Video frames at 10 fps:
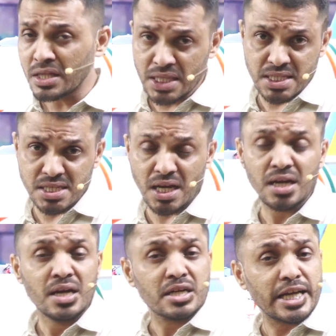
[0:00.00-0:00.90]
this is
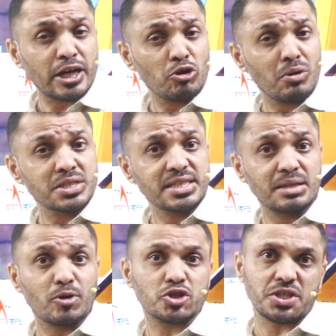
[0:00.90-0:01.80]
the technology
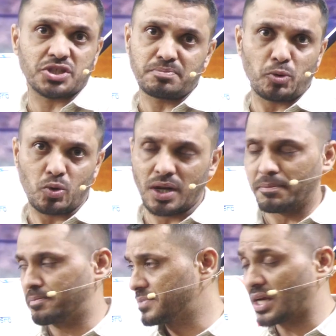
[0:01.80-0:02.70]
demonstration
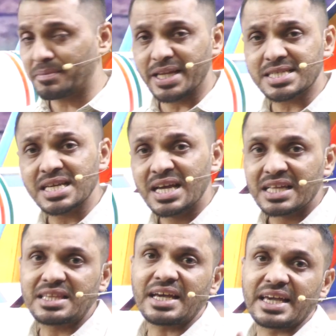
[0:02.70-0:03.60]
program that means
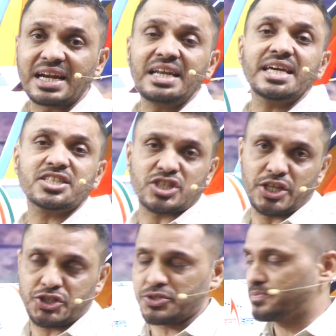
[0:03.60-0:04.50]
the earlier
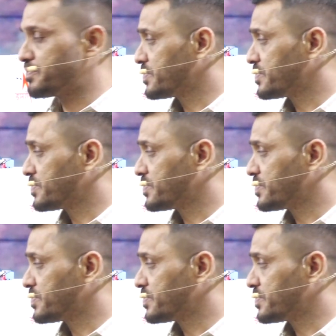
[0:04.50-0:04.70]
stage